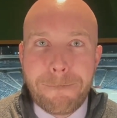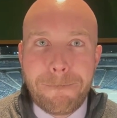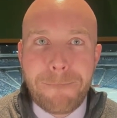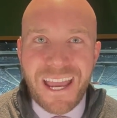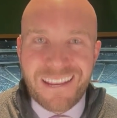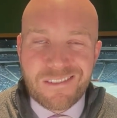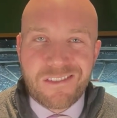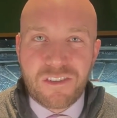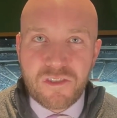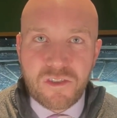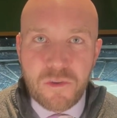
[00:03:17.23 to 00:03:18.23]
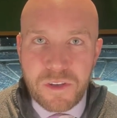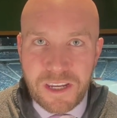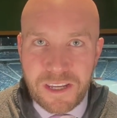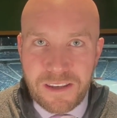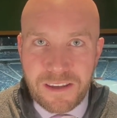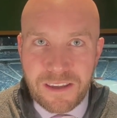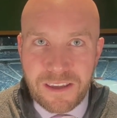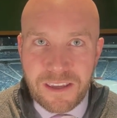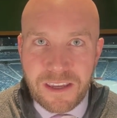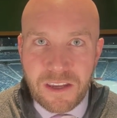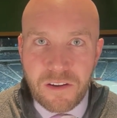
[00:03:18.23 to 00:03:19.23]
best suited
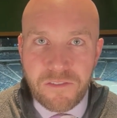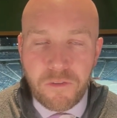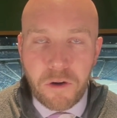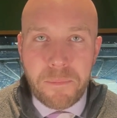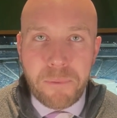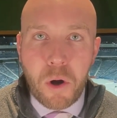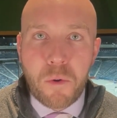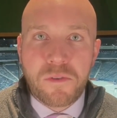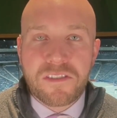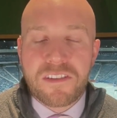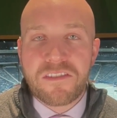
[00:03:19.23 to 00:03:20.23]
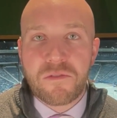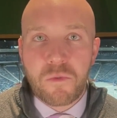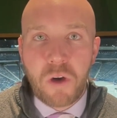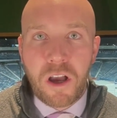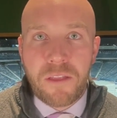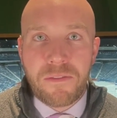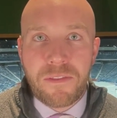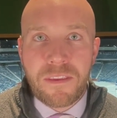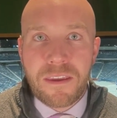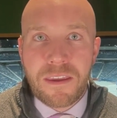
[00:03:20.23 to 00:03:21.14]
for a postseason run